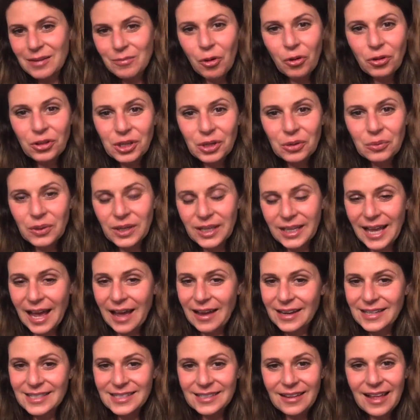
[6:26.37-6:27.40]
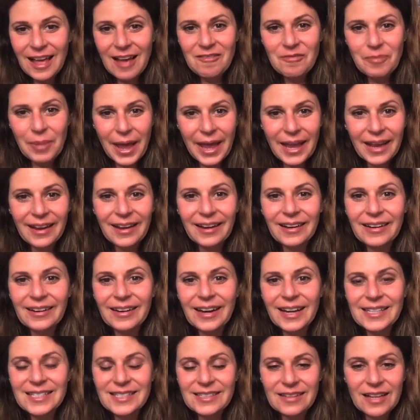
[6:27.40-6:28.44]
I'm only a week out. I still have pain.
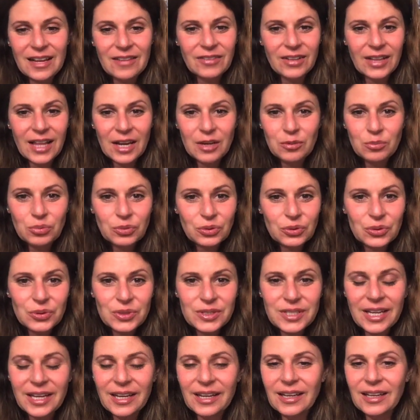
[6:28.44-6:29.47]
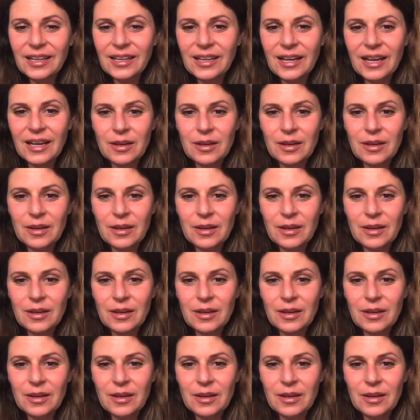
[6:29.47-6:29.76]
I still have a lot of bruising.